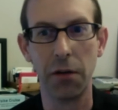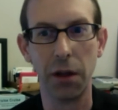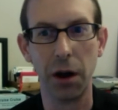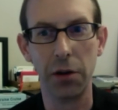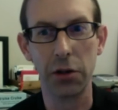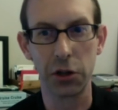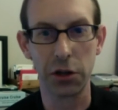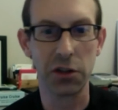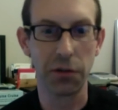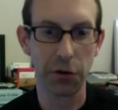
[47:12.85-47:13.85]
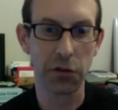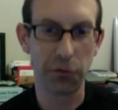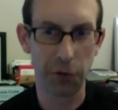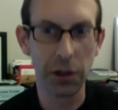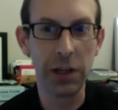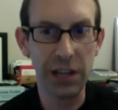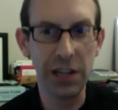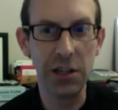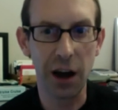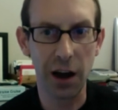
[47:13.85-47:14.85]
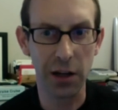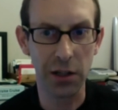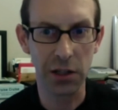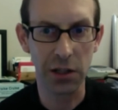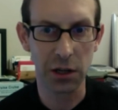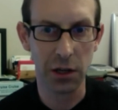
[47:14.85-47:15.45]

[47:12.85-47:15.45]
understood as the first fully digitized